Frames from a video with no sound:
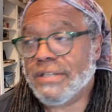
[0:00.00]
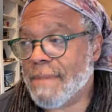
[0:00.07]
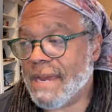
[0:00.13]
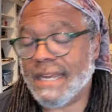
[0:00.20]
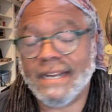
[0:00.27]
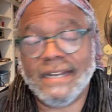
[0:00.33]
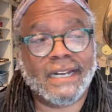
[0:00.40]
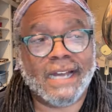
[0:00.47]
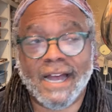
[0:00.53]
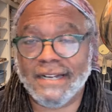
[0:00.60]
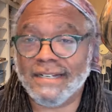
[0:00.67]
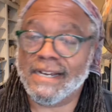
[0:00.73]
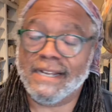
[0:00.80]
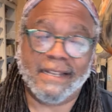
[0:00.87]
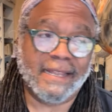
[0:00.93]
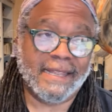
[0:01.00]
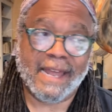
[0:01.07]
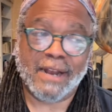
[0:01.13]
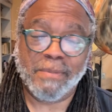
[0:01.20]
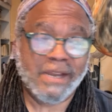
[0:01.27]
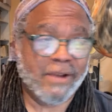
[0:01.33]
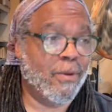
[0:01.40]
i'll just make it into content
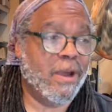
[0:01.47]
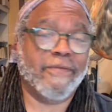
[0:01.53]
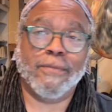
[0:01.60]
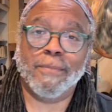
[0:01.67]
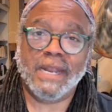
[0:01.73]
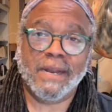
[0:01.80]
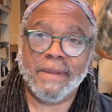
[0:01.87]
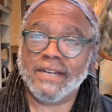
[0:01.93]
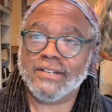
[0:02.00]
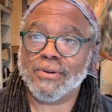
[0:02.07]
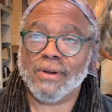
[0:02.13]
and that'll be a way for me to